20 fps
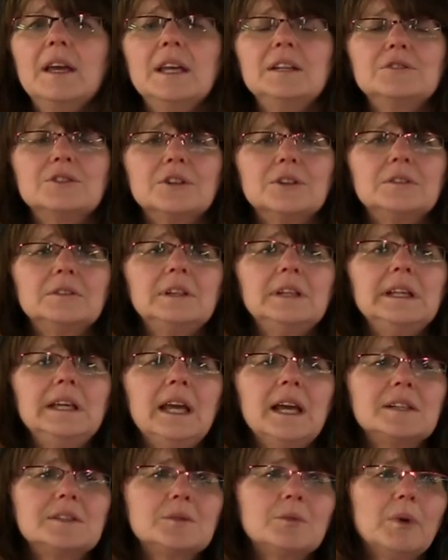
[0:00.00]

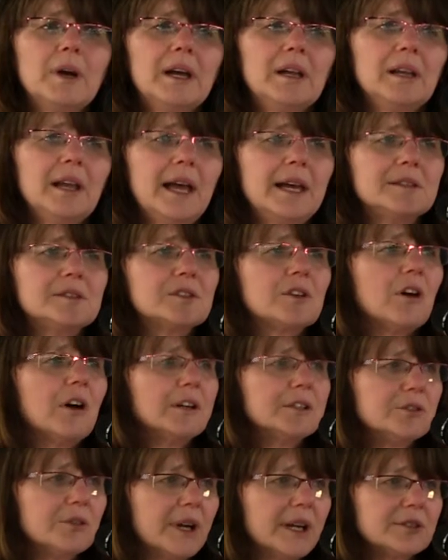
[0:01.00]
internally, as well as
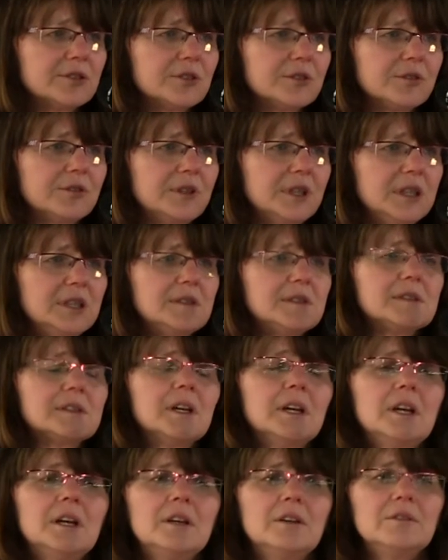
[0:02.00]
contractor fees
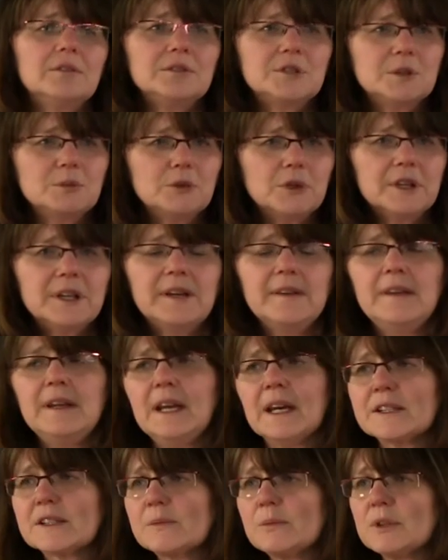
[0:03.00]
to bring in
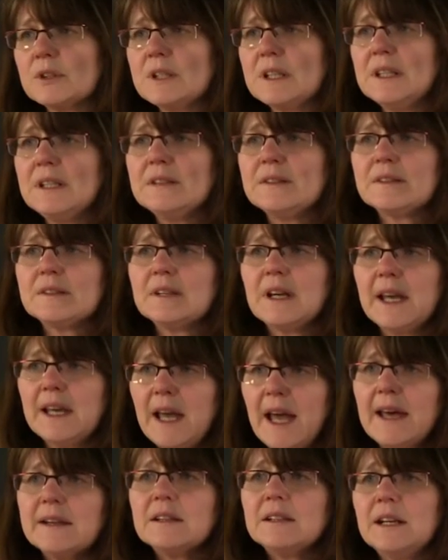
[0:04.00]
the expertise,
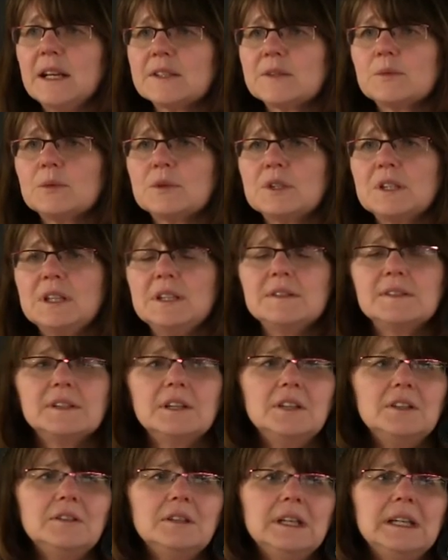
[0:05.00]
added expertise
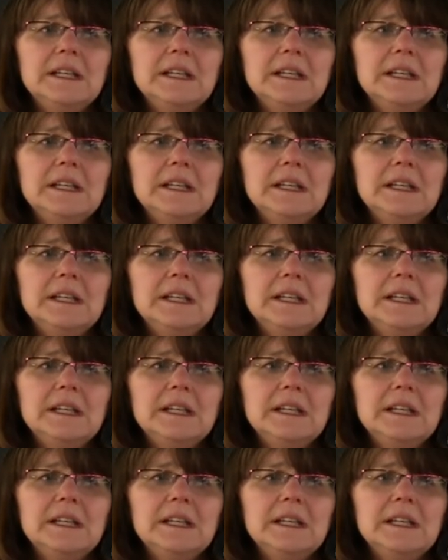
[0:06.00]
that you